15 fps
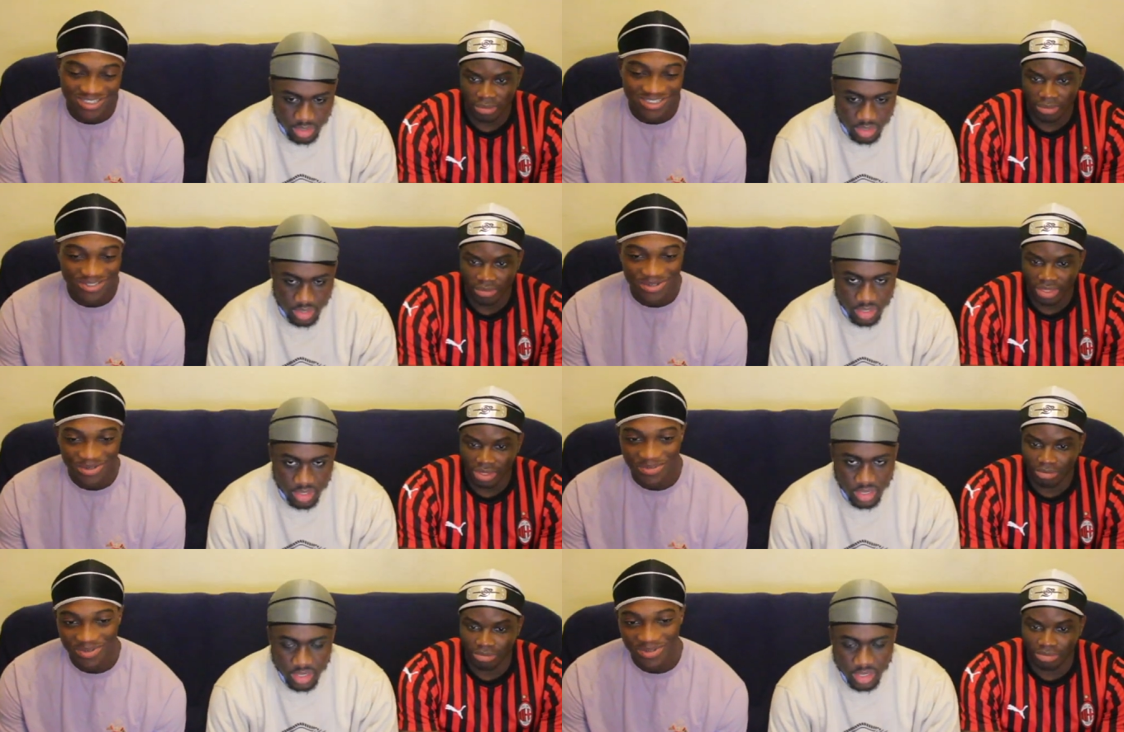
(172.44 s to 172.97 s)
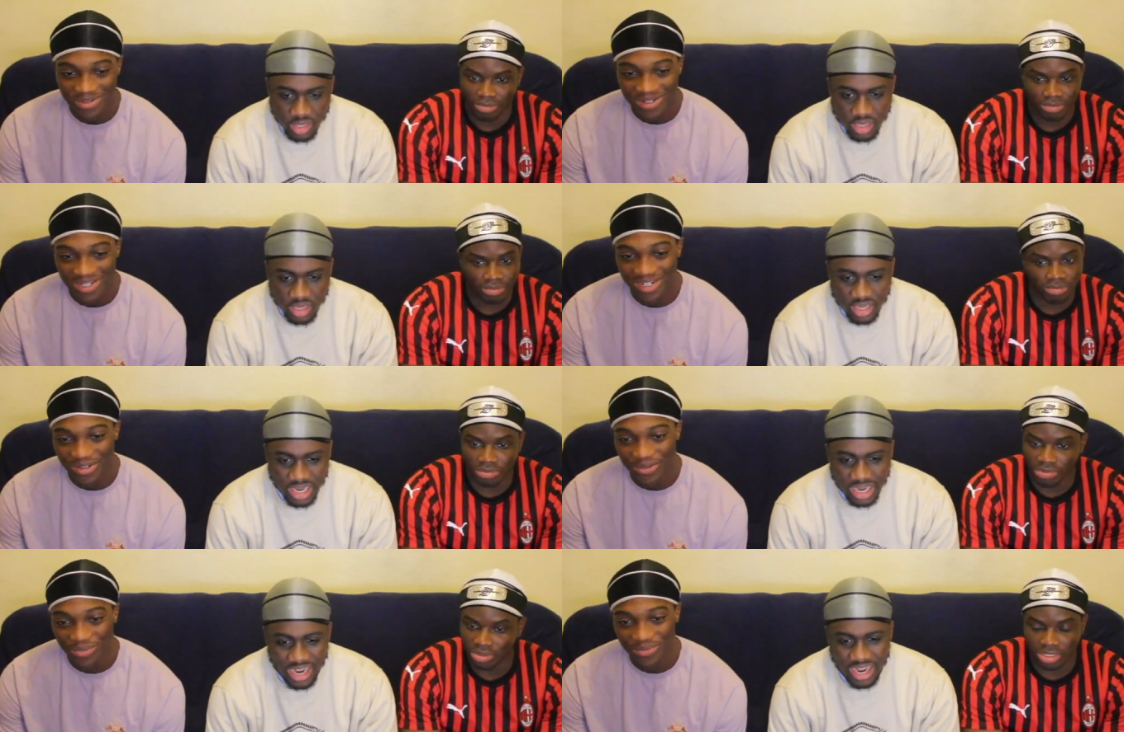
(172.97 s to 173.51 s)
Speaker 1: Look
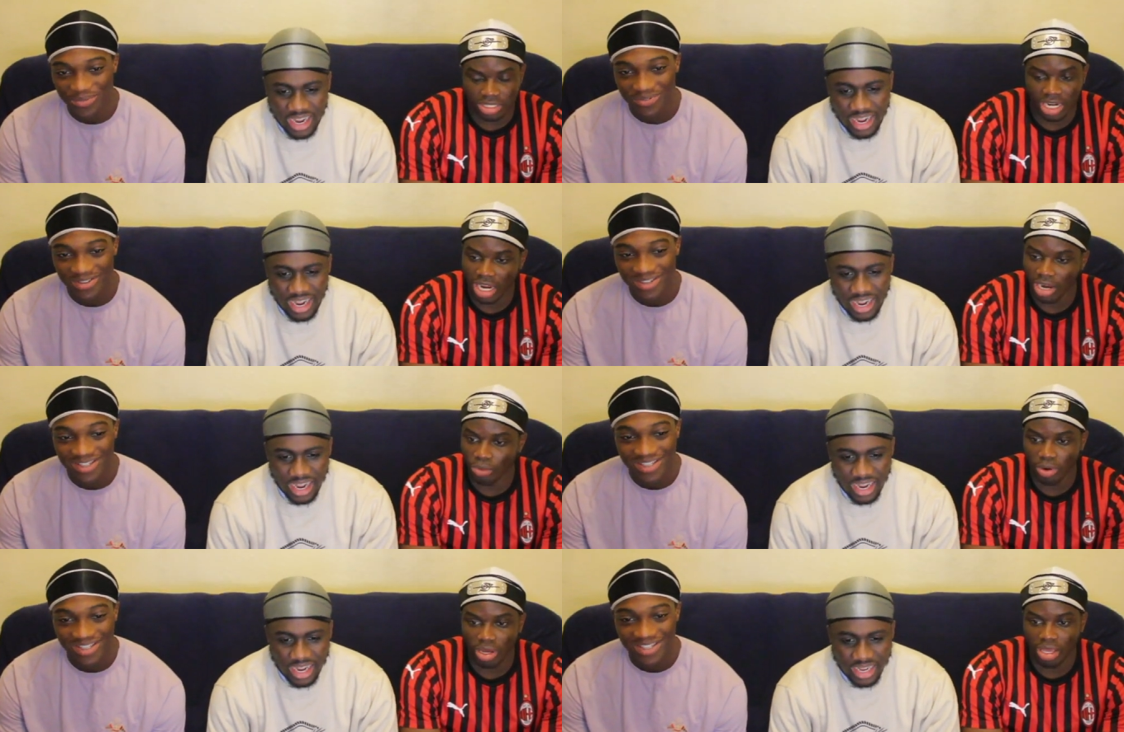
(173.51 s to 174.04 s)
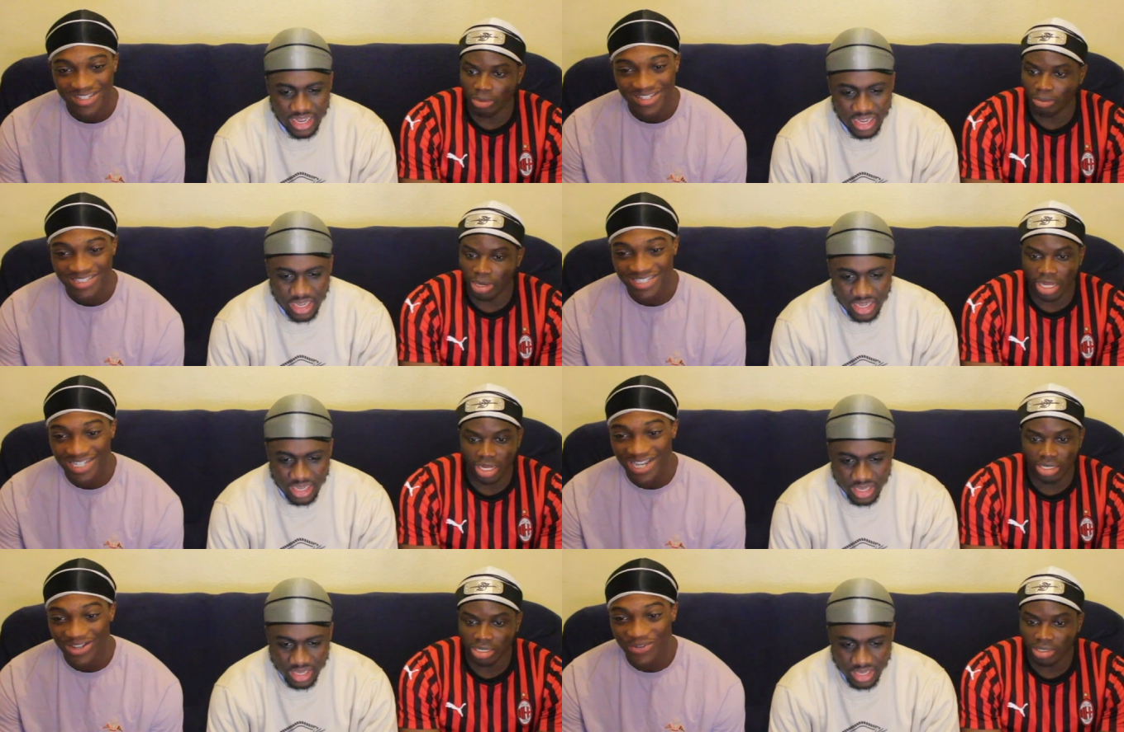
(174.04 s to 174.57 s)
at ah. Straight away,
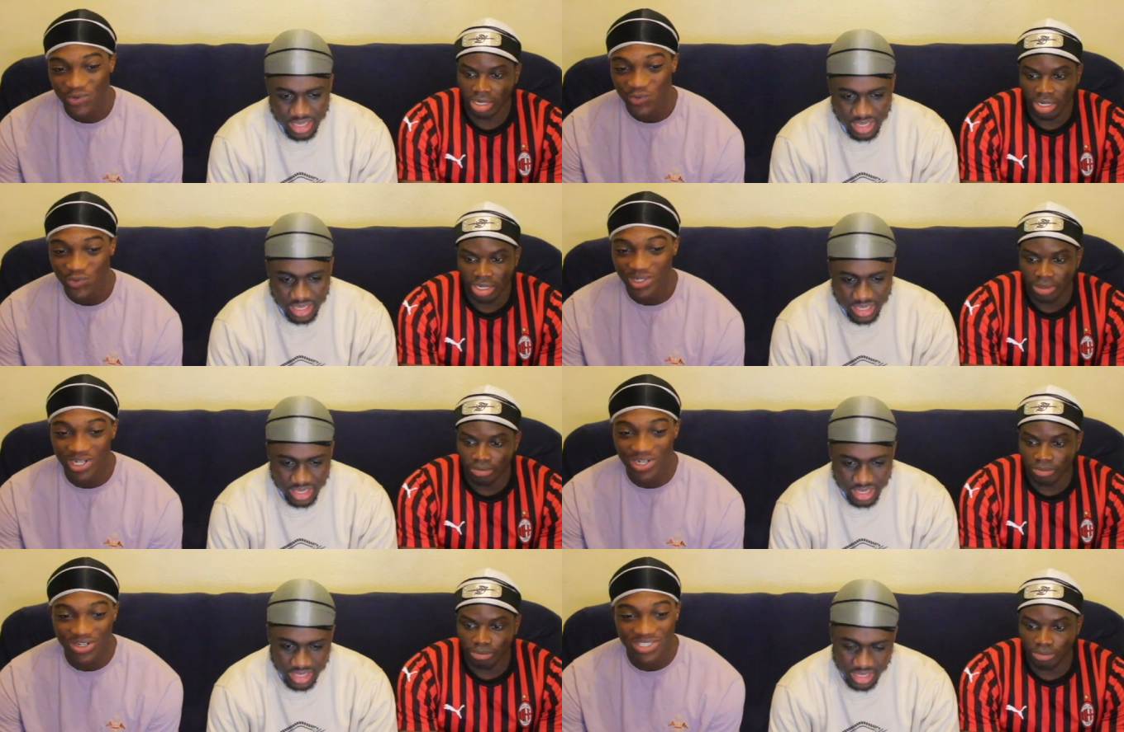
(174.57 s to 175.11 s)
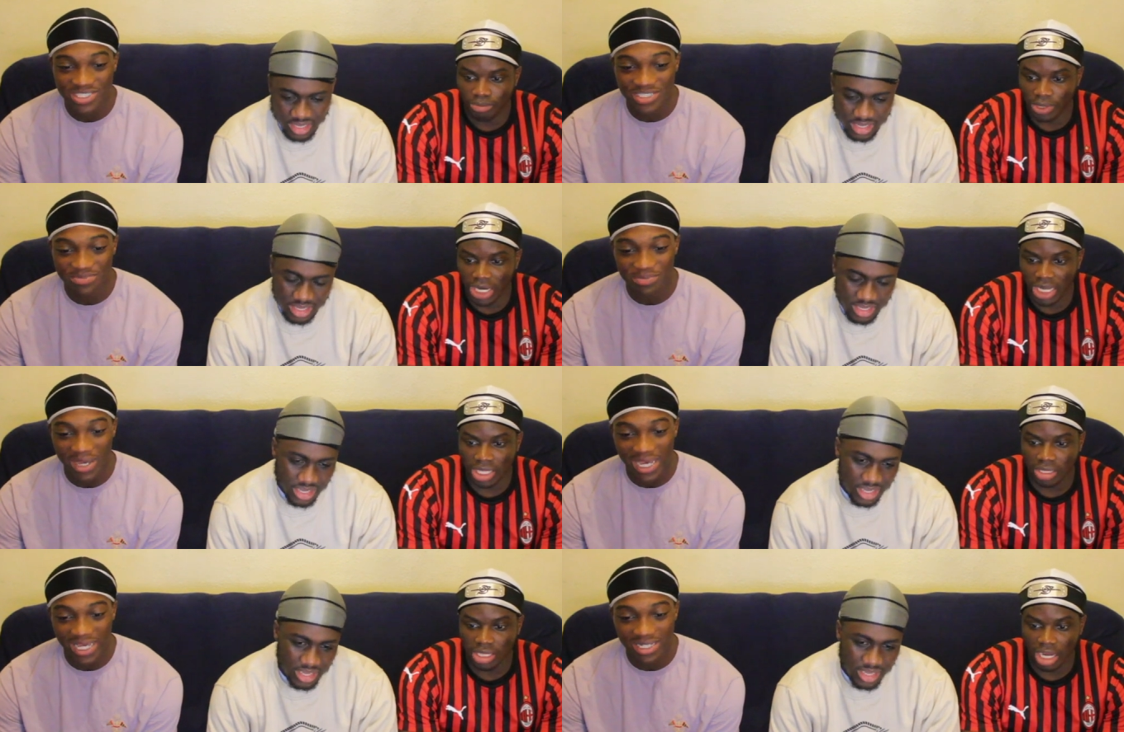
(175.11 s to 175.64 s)
man. fully lost
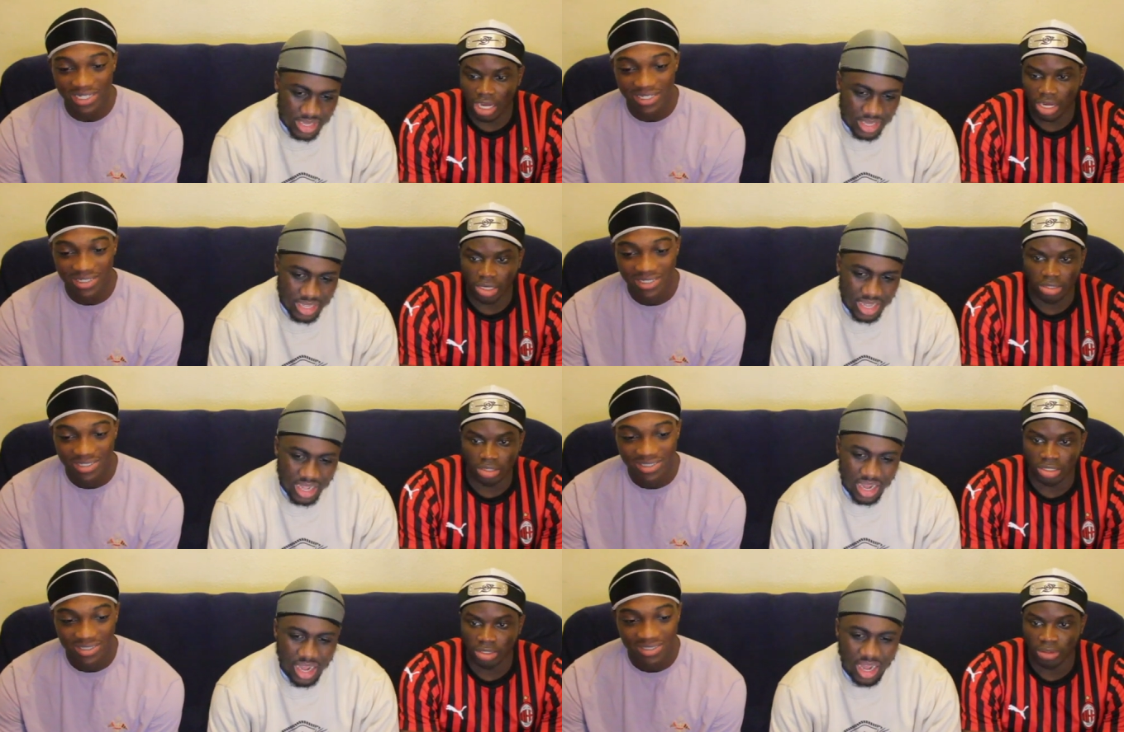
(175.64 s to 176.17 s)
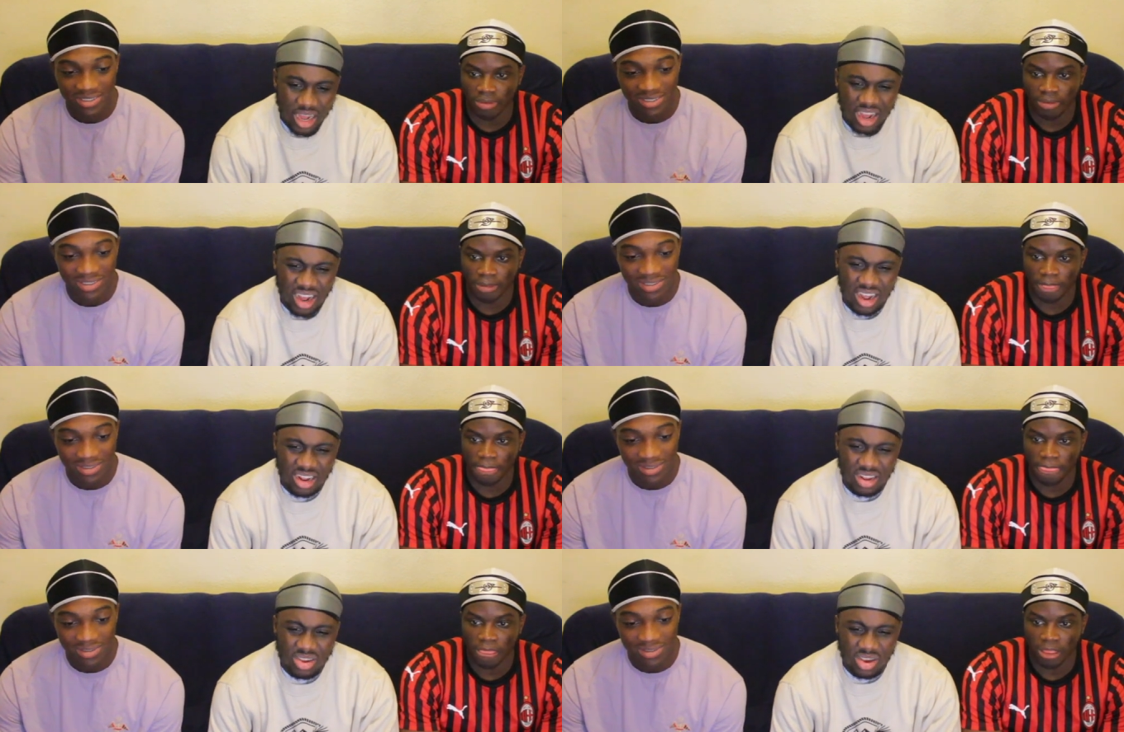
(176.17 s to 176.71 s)
Breakdown. His Oh,
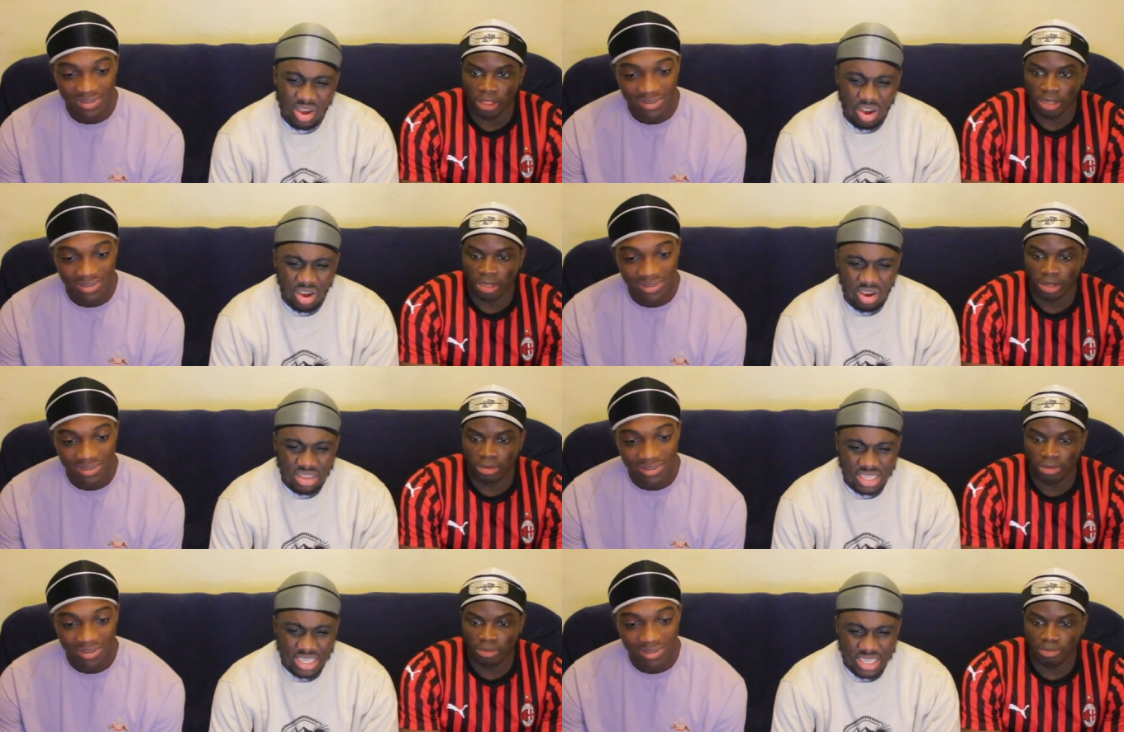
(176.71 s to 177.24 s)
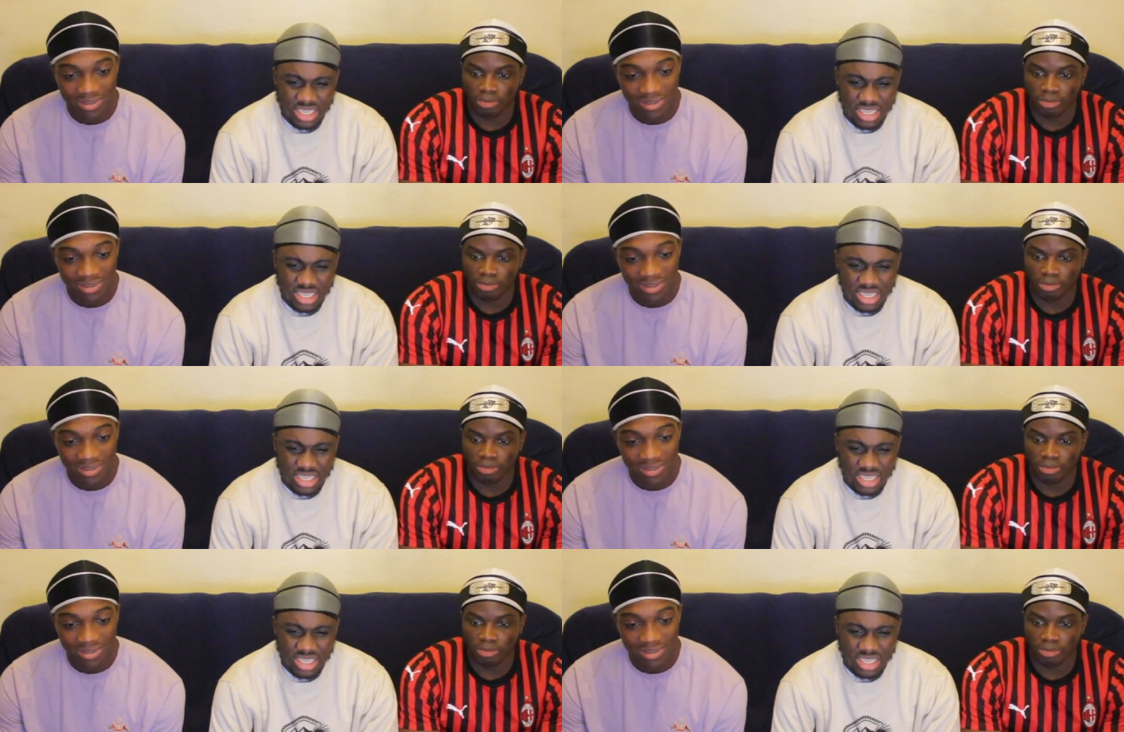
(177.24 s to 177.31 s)
ah, God.